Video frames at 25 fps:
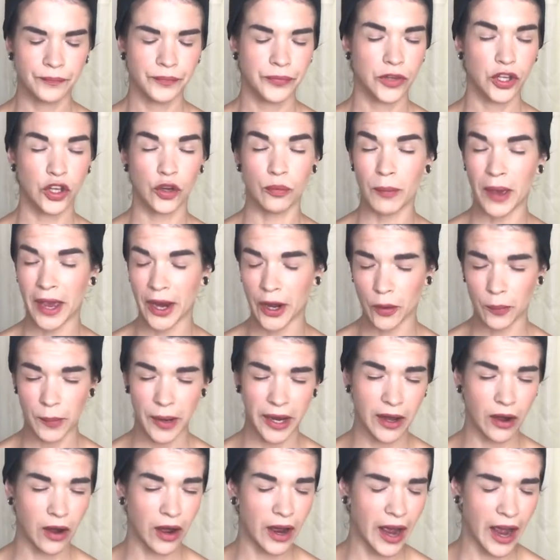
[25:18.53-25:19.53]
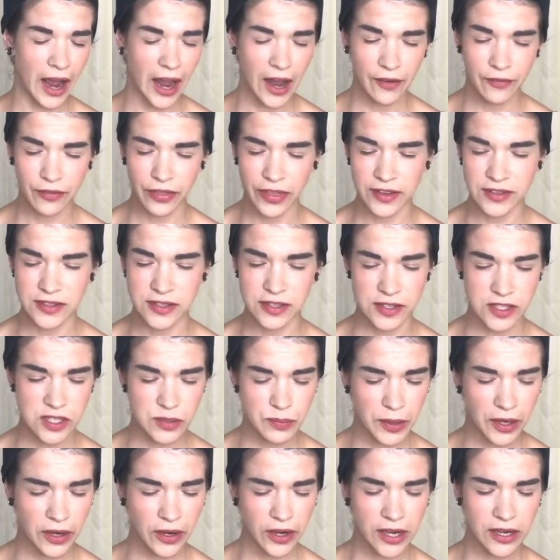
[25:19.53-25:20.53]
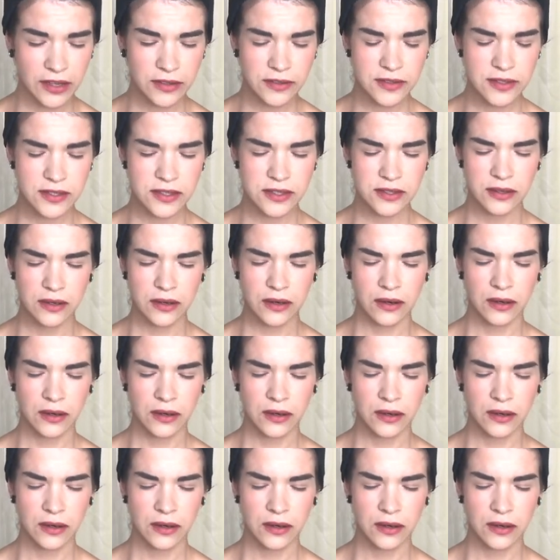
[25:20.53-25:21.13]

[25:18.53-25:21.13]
You may or may not have this experience,